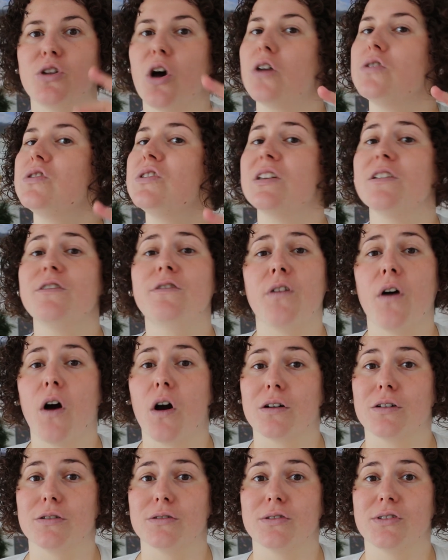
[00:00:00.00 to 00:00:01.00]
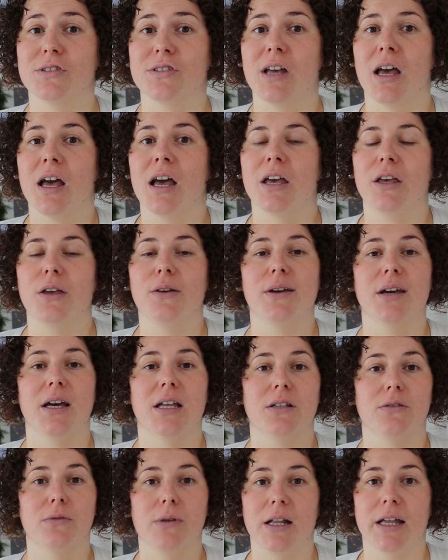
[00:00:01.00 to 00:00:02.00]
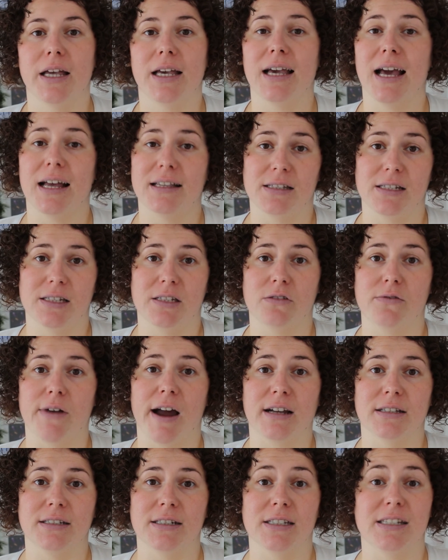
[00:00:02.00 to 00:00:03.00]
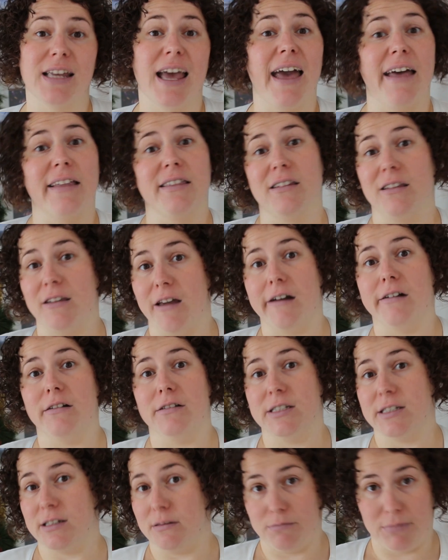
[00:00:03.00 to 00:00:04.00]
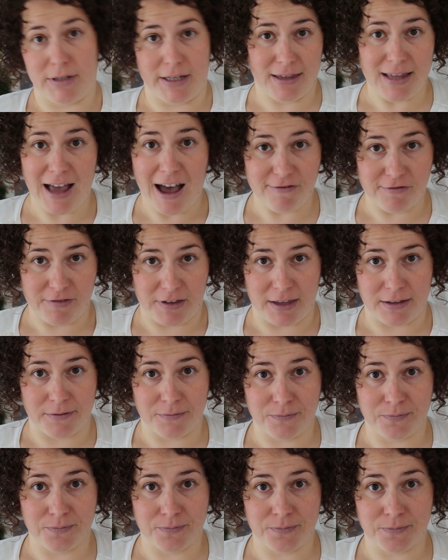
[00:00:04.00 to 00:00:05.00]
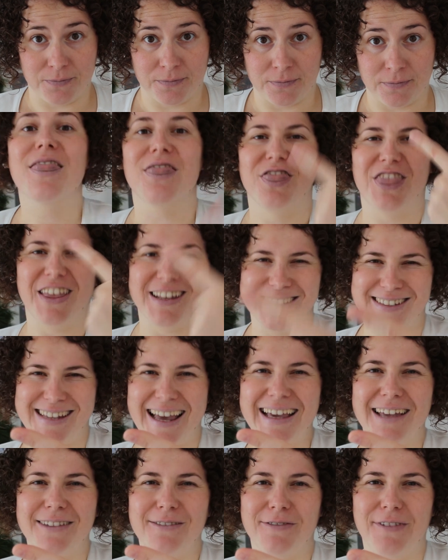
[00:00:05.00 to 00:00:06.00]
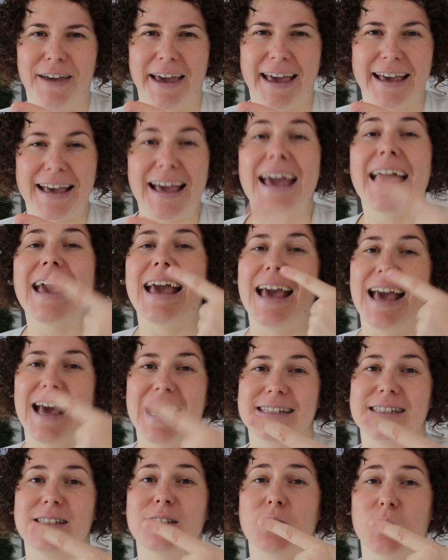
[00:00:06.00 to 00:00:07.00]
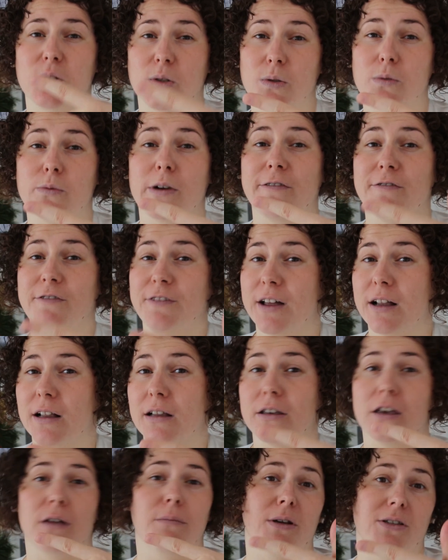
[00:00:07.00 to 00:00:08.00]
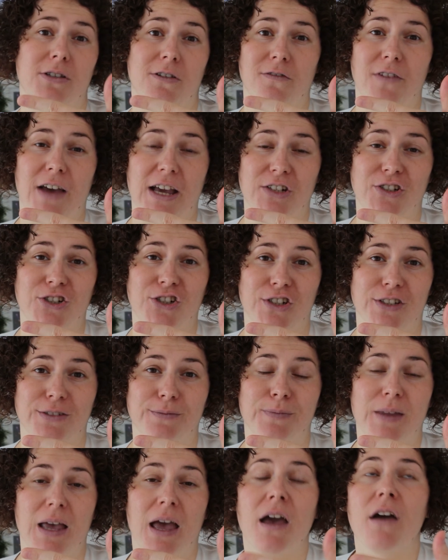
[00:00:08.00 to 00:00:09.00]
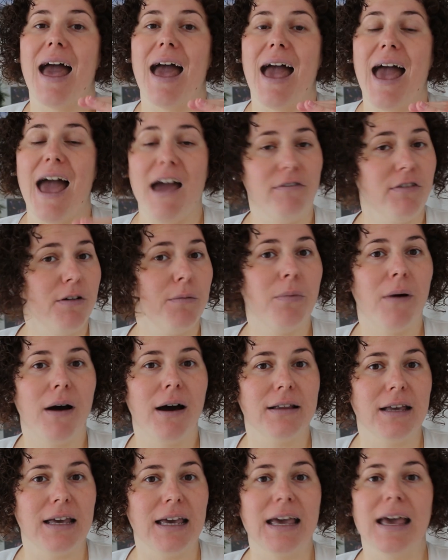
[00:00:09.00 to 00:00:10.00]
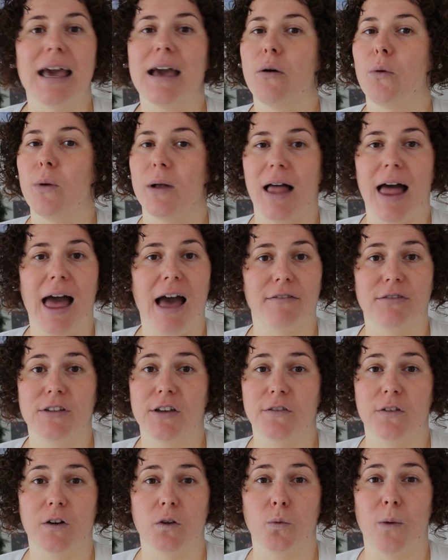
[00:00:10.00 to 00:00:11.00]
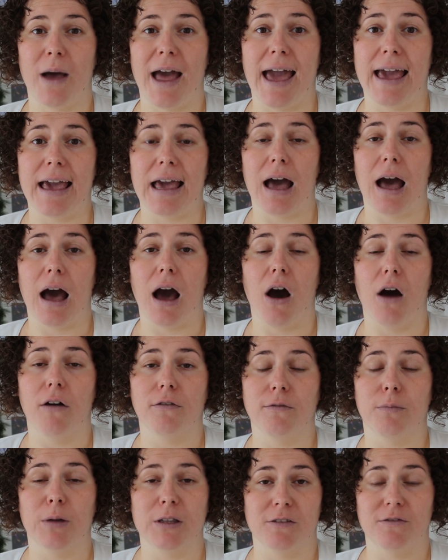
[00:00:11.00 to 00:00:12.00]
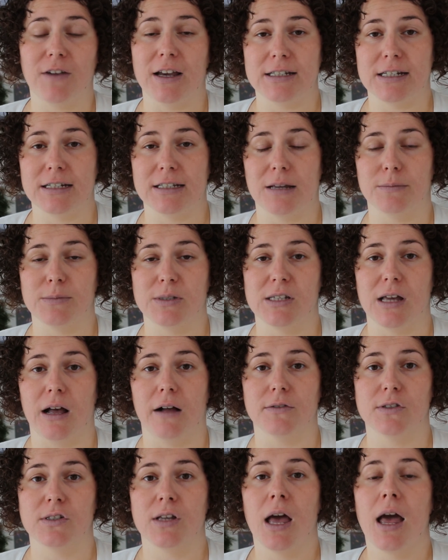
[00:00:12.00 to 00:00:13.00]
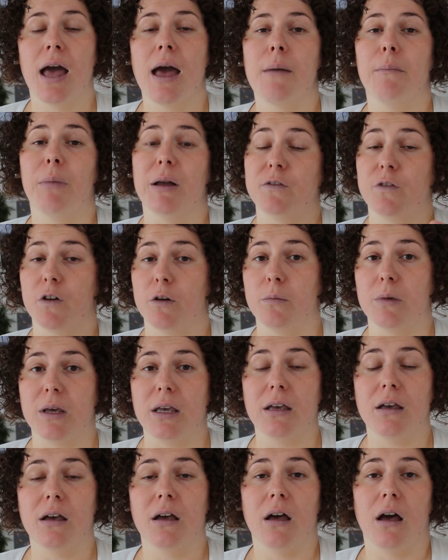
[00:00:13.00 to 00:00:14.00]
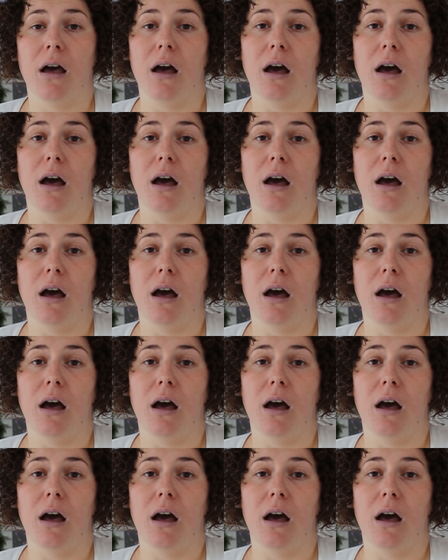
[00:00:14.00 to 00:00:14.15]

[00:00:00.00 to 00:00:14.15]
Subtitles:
don't stay focused, you can really get distracted and learn simply nothing. The second thing is to refill your motivation. Everybody will have different way of motivating themselves, but for me,